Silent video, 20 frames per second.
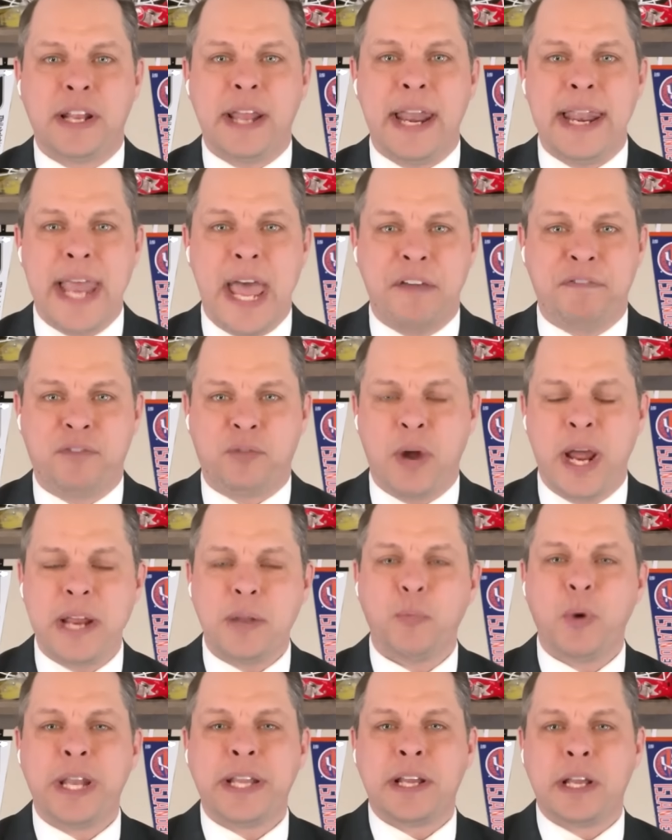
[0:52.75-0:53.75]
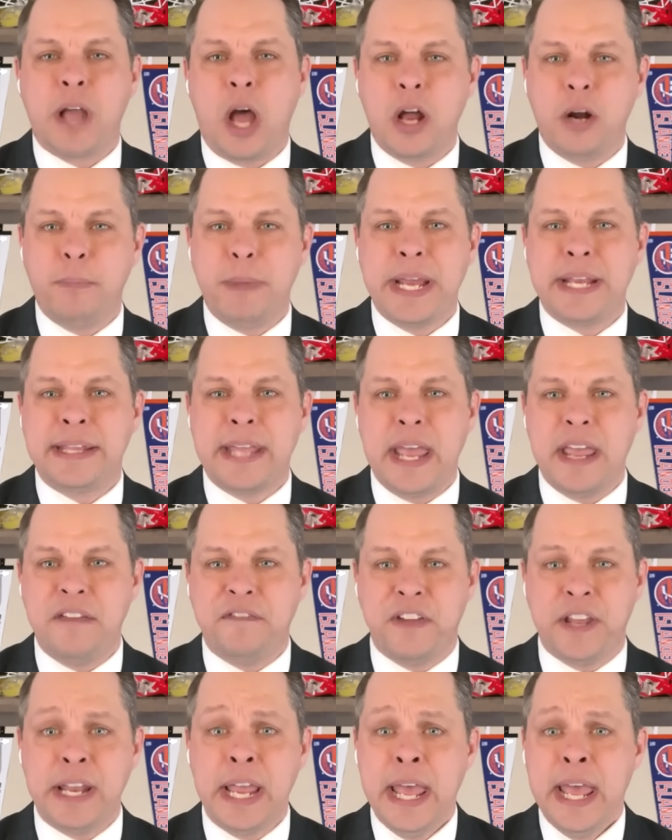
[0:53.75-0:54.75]
to the left, right, with Connor
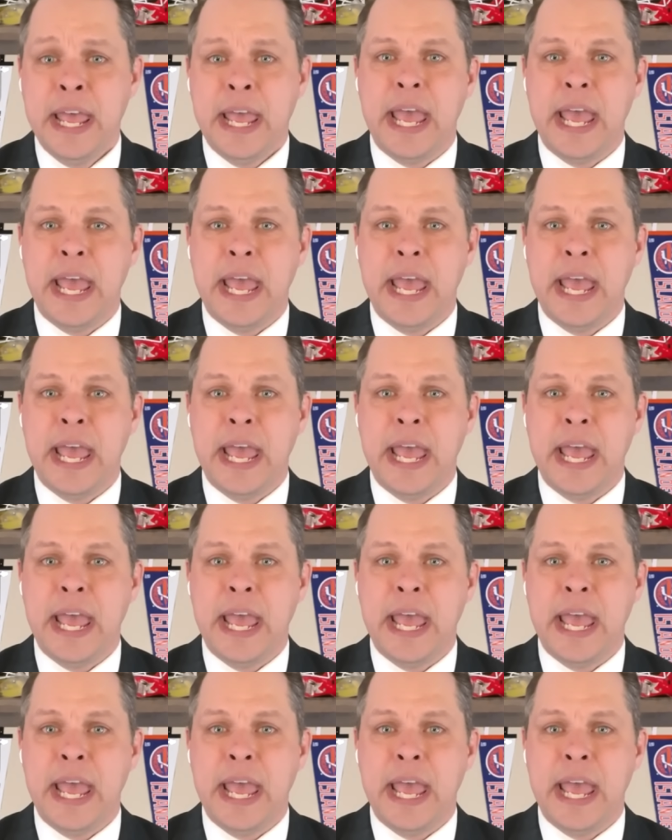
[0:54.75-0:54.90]
McDavid.